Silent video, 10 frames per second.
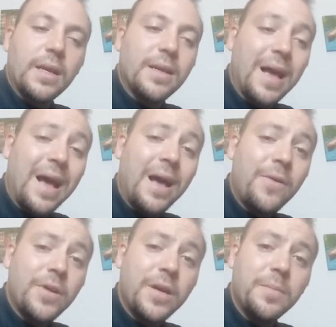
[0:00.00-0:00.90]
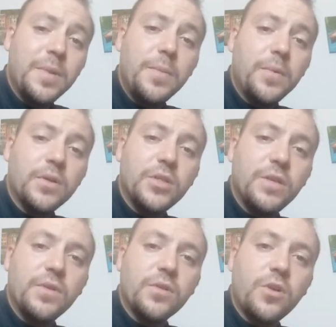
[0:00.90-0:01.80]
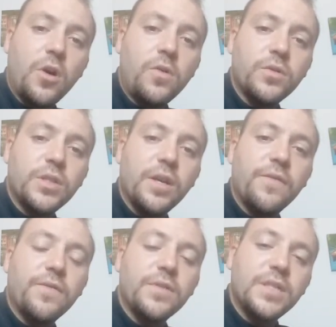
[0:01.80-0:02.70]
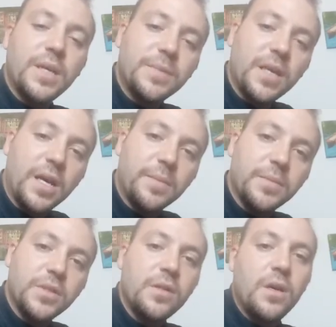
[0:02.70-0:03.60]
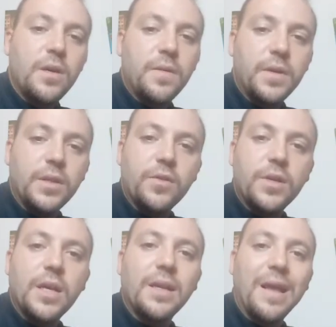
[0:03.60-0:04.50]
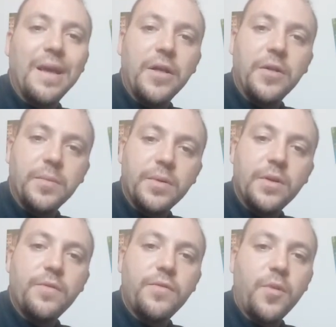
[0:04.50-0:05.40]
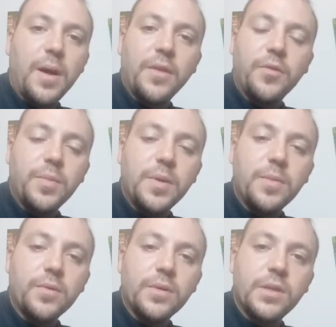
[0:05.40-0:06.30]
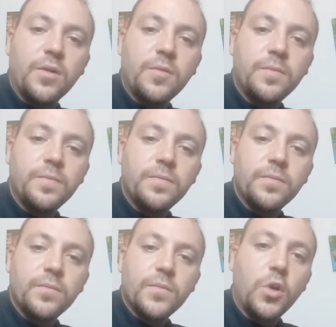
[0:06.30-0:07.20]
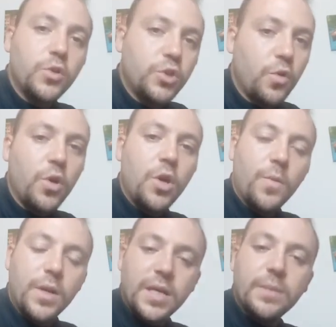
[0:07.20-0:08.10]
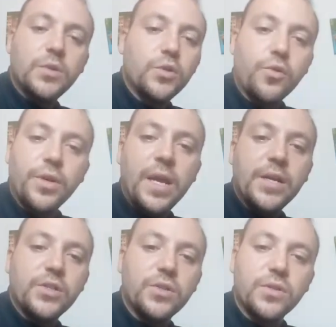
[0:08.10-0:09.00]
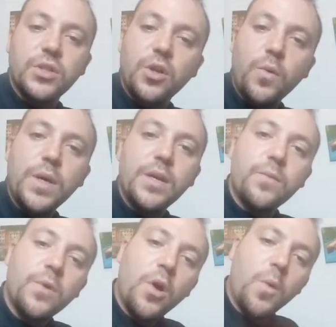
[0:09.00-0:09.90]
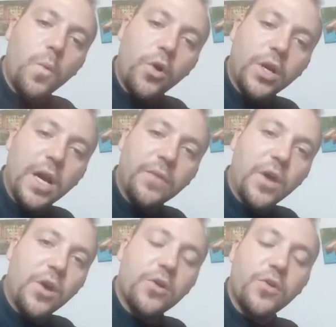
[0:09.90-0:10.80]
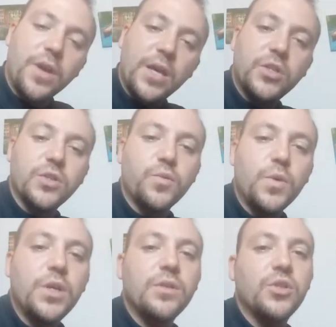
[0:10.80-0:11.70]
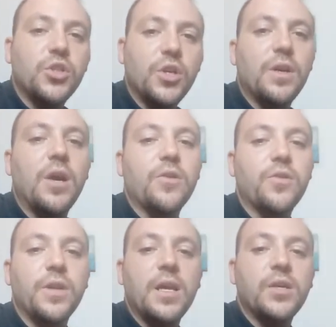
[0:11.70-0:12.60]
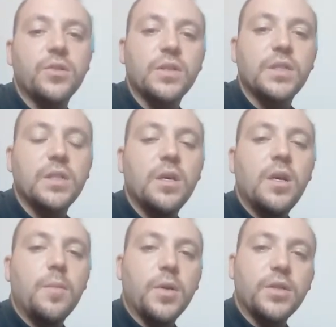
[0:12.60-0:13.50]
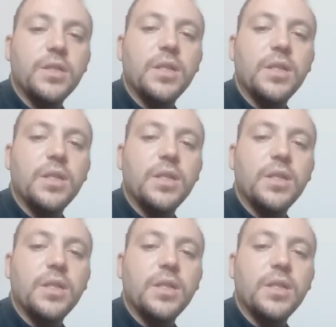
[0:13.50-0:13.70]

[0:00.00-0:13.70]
how can people achieve their goals if sometimes they don't get help from other people? Also, when it comes to connections, we can work out our connections, we can share our connections, because